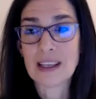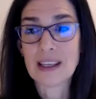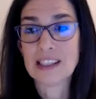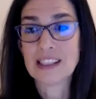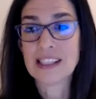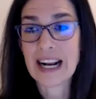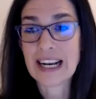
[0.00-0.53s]

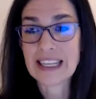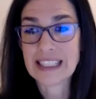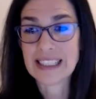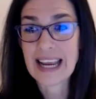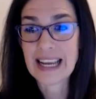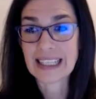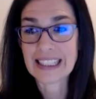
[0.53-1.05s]
decided to
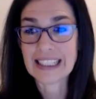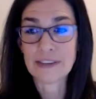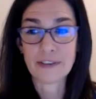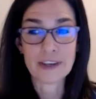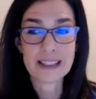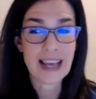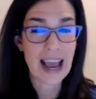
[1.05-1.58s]
take a
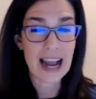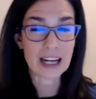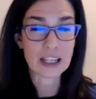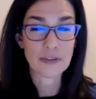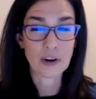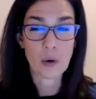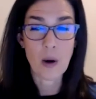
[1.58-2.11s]
different tact
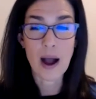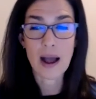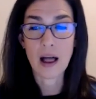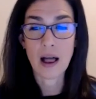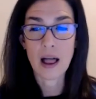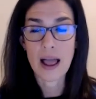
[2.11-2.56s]
for a while